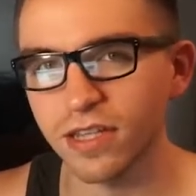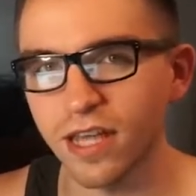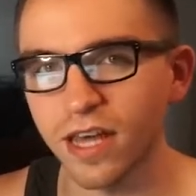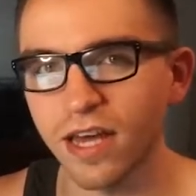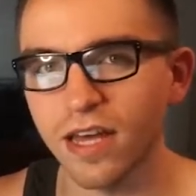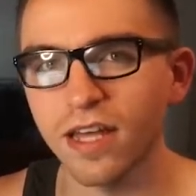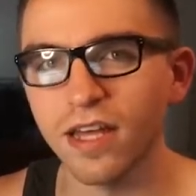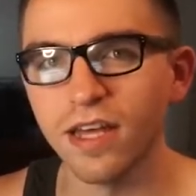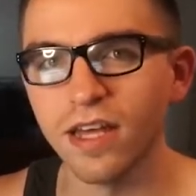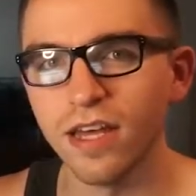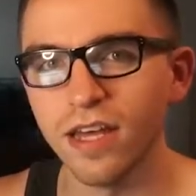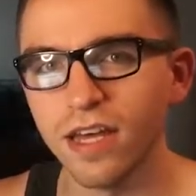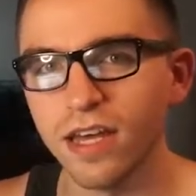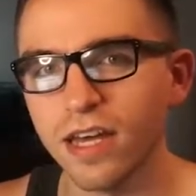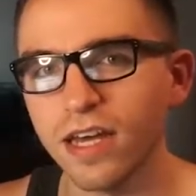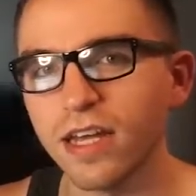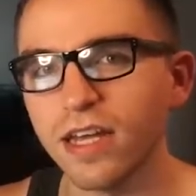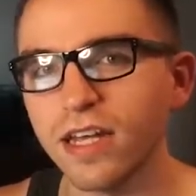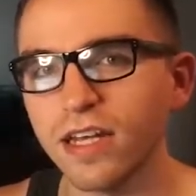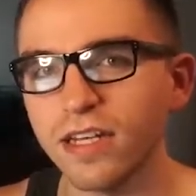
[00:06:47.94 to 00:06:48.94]
that
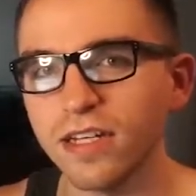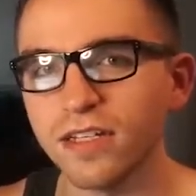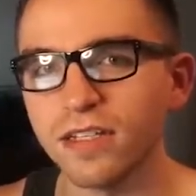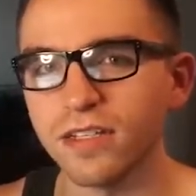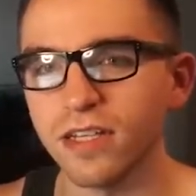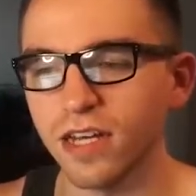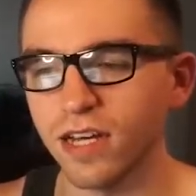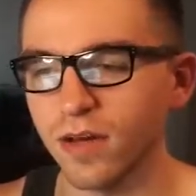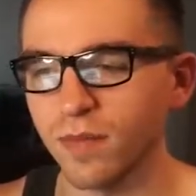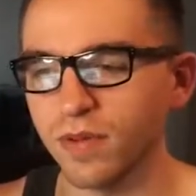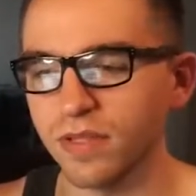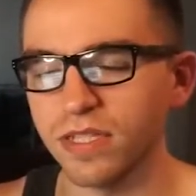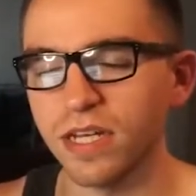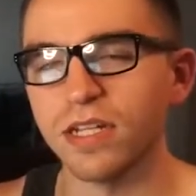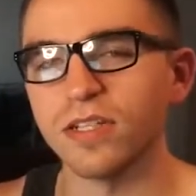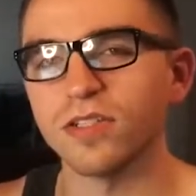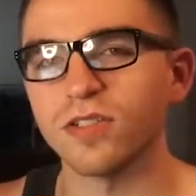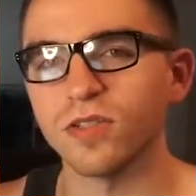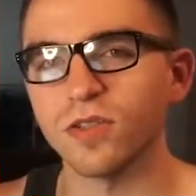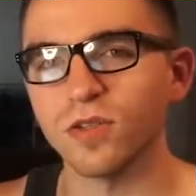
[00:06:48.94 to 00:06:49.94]
it is a
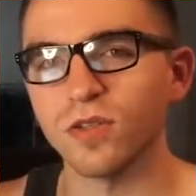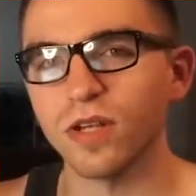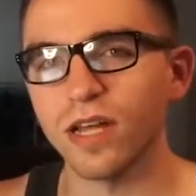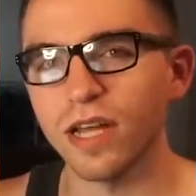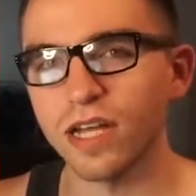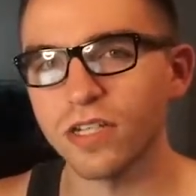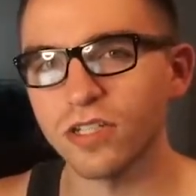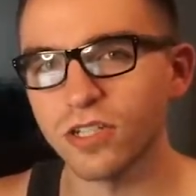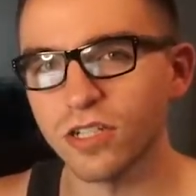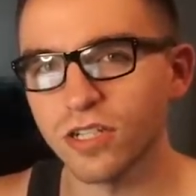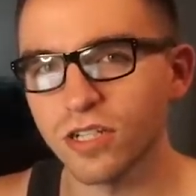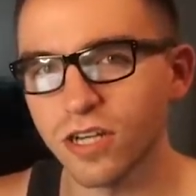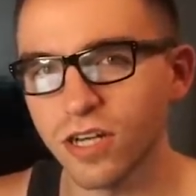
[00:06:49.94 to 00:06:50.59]
potential agent